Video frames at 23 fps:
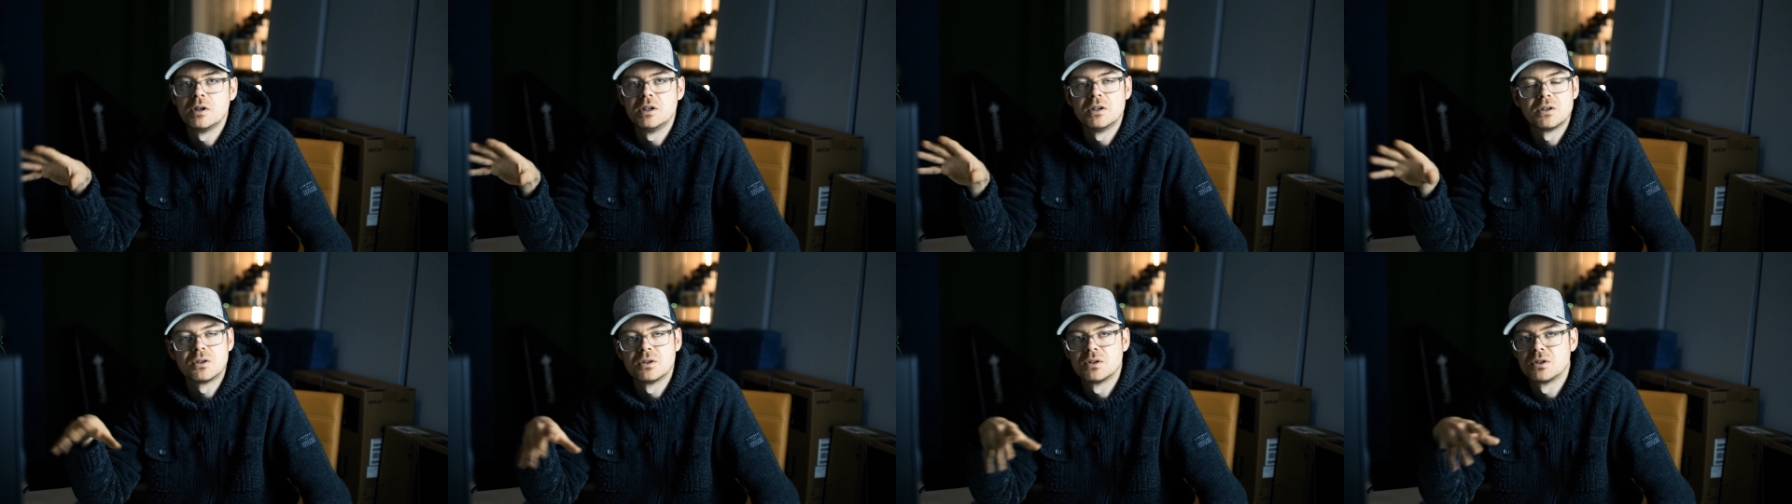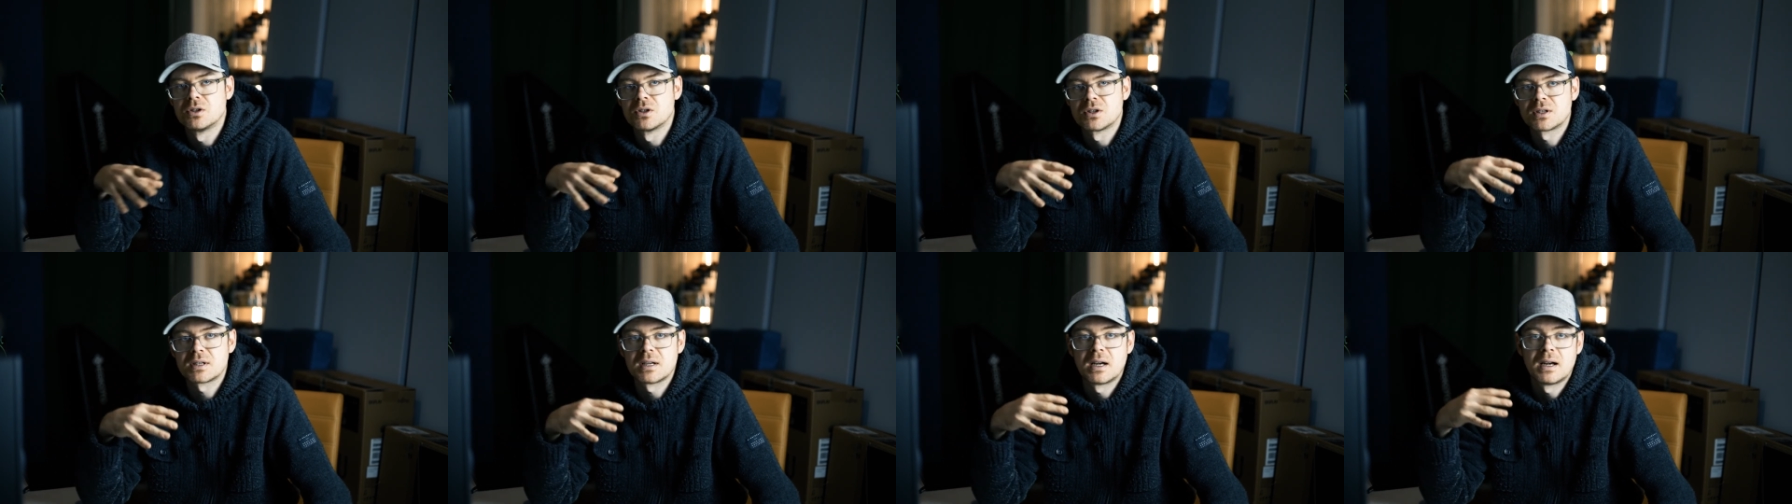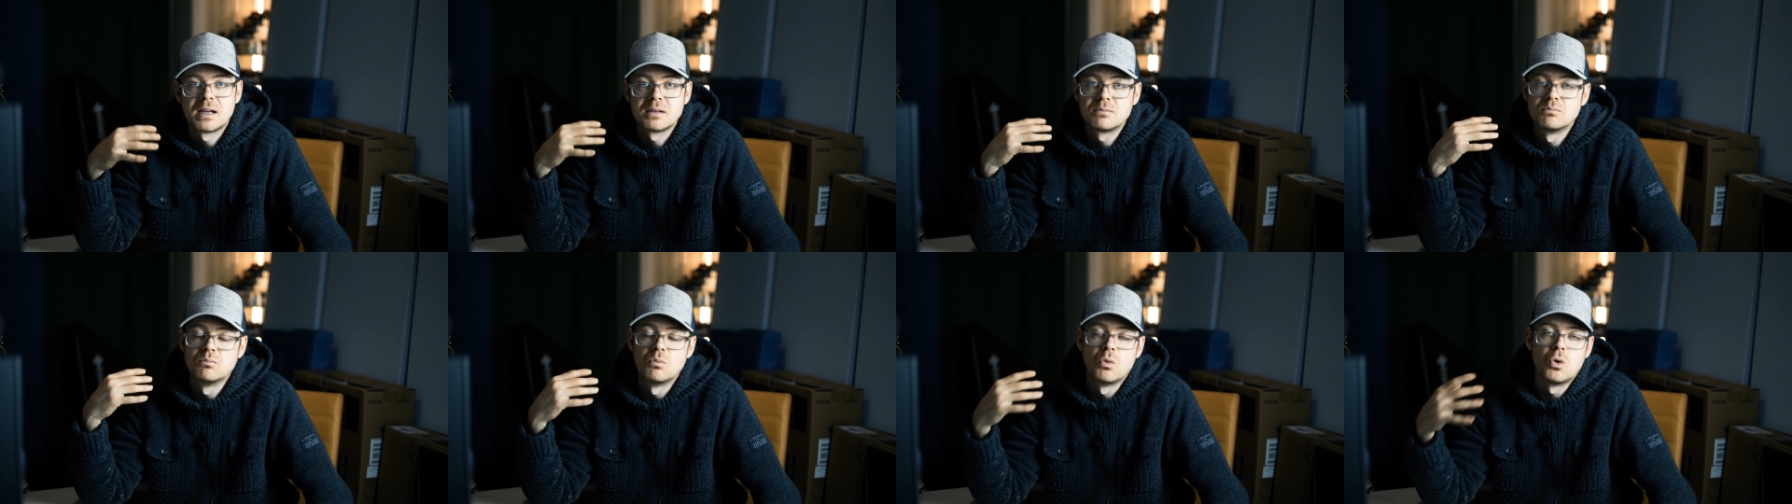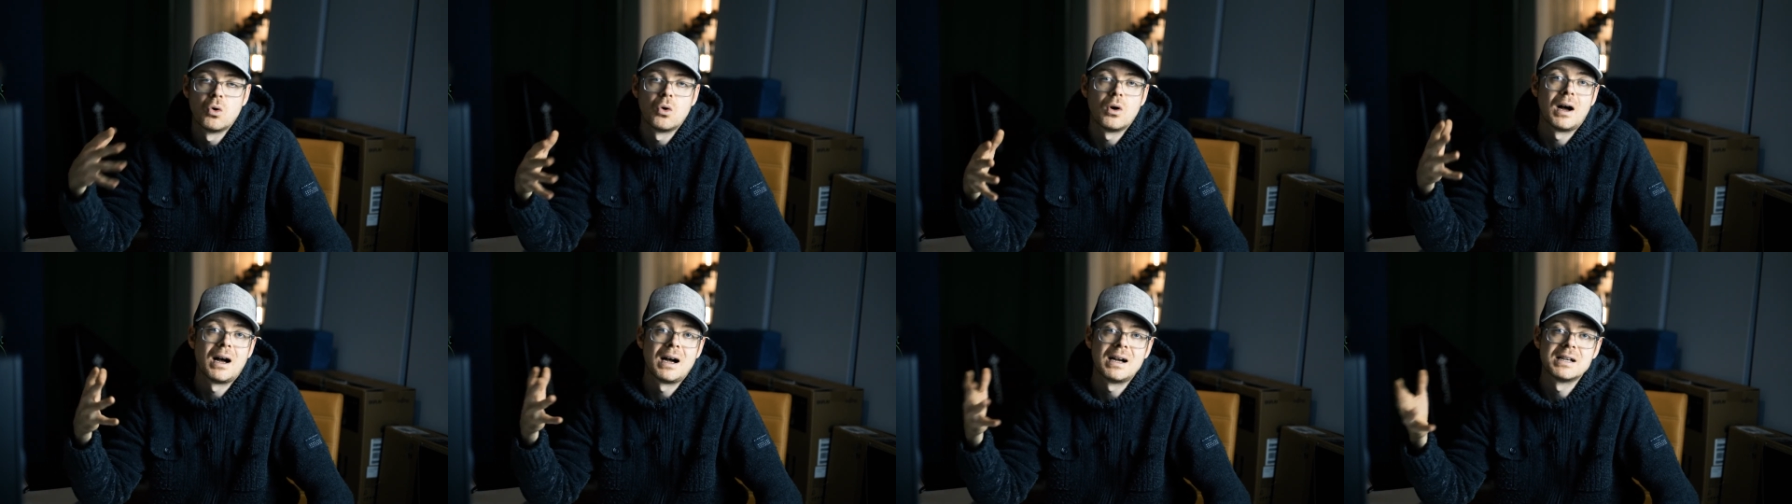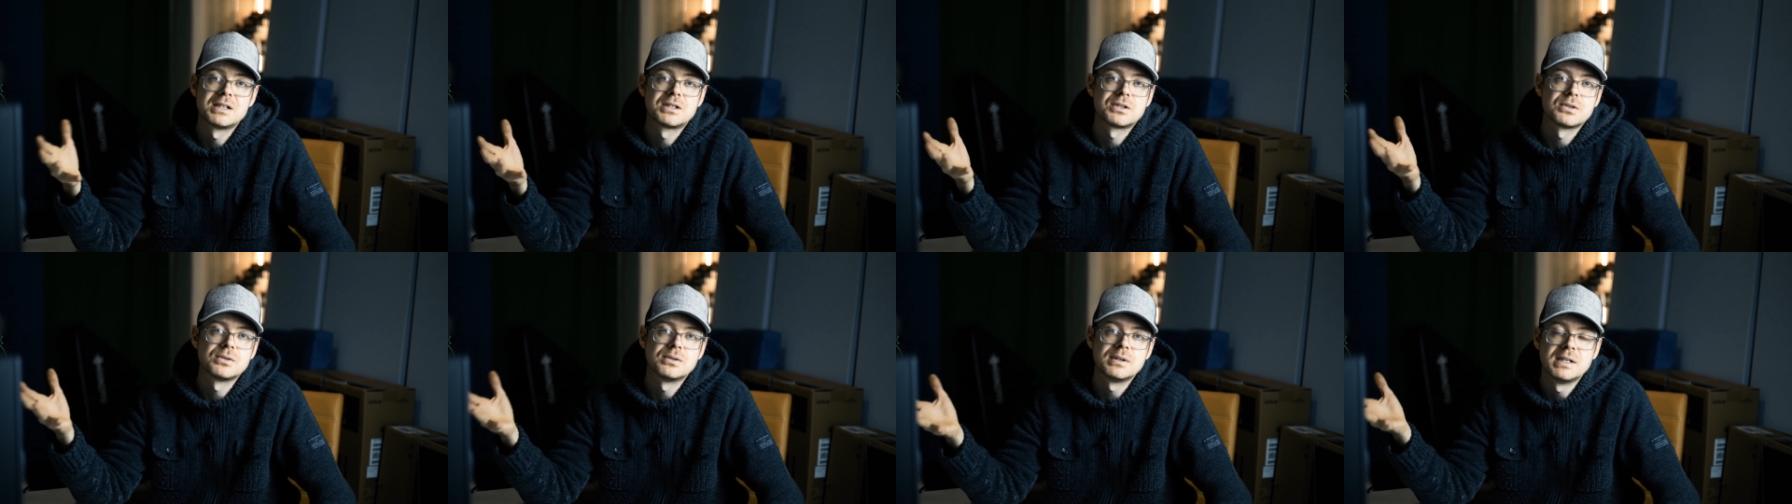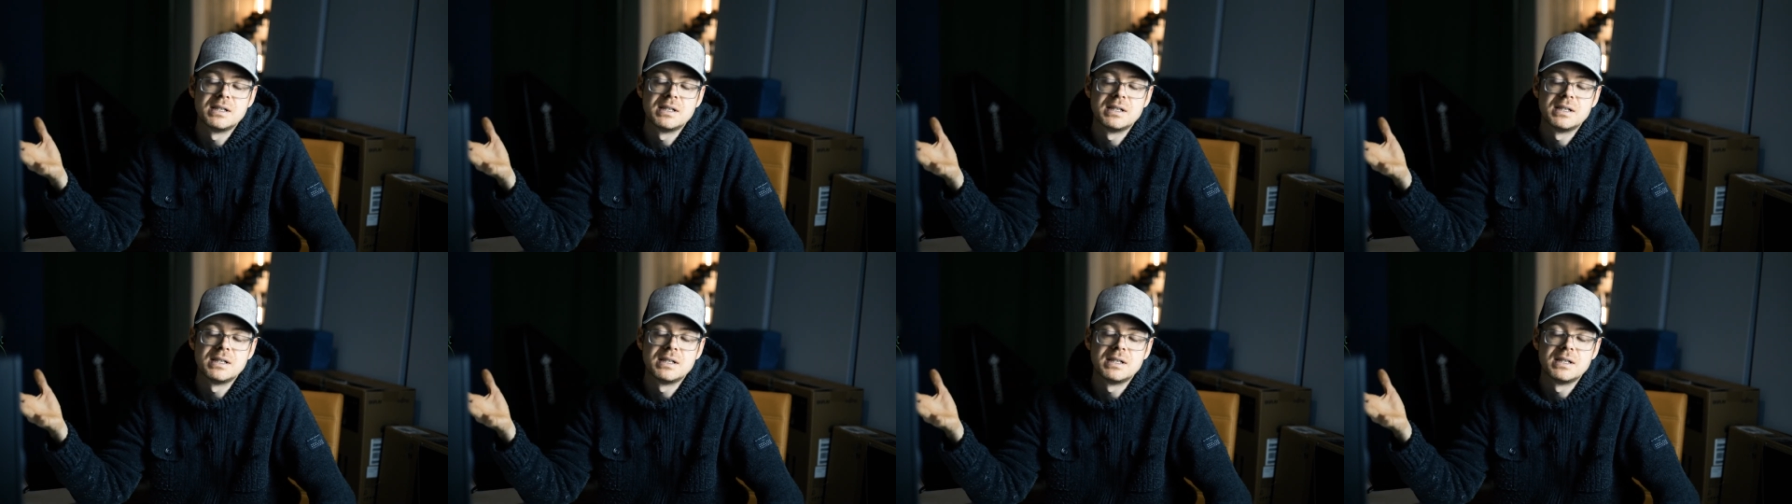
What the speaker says: you could just add more Iso